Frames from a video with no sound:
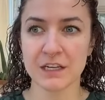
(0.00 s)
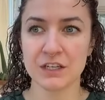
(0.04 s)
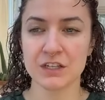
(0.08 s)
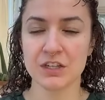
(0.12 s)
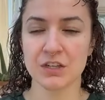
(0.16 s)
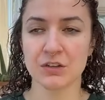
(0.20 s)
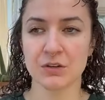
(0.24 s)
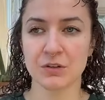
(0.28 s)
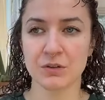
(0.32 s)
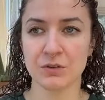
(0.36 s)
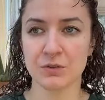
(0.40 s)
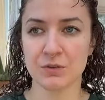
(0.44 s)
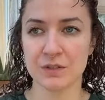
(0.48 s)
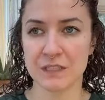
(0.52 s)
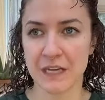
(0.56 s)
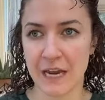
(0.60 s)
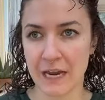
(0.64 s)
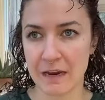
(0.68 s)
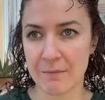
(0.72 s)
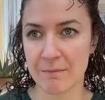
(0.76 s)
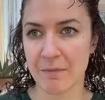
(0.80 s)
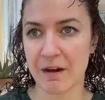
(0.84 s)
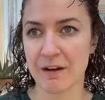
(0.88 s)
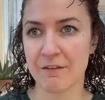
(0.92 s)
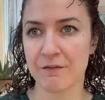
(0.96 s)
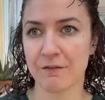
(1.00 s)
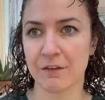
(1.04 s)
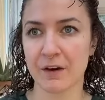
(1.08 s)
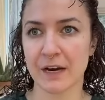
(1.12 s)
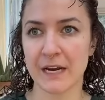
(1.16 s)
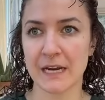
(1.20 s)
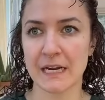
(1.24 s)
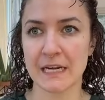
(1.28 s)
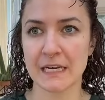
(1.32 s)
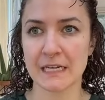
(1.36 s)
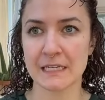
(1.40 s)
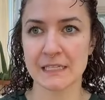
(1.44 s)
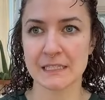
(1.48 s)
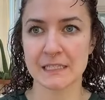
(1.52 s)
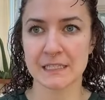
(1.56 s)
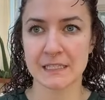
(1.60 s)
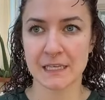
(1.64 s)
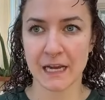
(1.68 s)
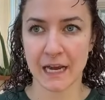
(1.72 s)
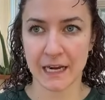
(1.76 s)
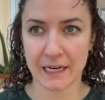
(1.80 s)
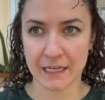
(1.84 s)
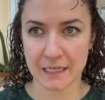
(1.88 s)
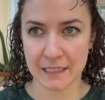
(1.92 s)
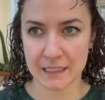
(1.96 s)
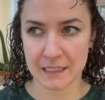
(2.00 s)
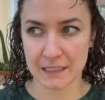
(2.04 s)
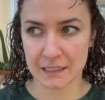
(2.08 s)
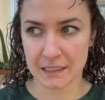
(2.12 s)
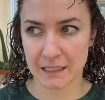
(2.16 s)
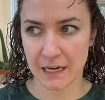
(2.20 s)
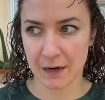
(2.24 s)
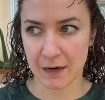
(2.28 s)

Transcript: to tame my frizz and